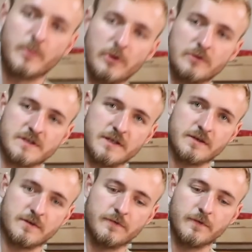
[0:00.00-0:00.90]
bolts
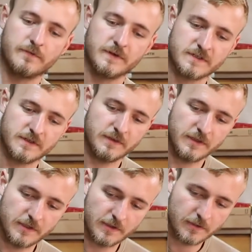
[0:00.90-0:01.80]
here for fitting
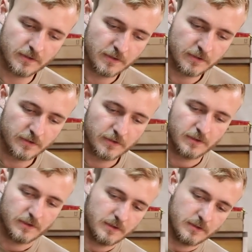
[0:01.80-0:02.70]
the
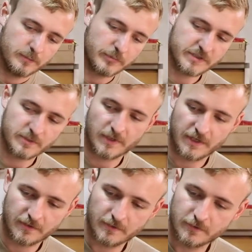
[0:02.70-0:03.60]
pressure
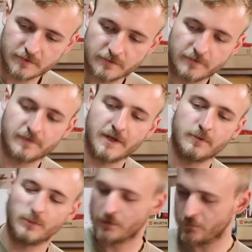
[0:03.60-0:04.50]
plate onto the
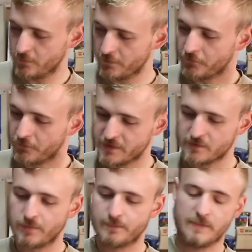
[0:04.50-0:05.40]
flywheel with the
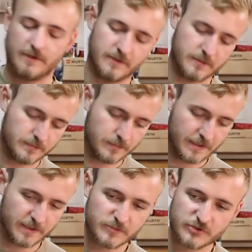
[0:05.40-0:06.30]
friction
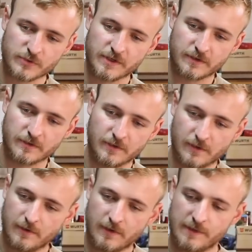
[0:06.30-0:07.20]
plate in between.
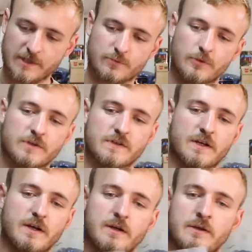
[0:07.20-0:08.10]
And these ones
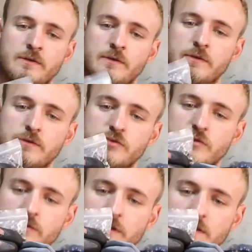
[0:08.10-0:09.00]
are
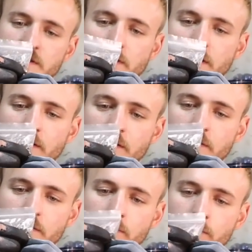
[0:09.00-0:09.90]
torque heads, I think,
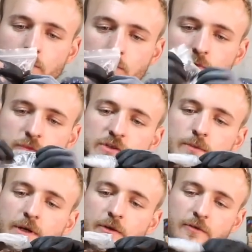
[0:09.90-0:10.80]
or
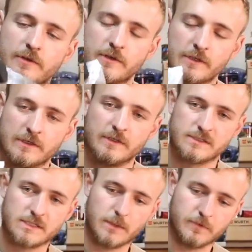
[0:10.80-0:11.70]
some kind of other
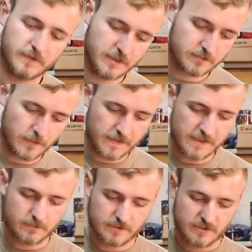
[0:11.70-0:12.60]
type of heads, where
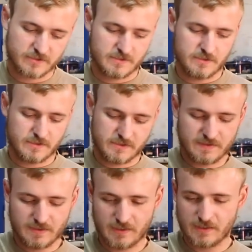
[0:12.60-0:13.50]
these ones are studs
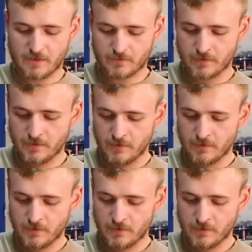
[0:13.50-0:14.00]
sticking out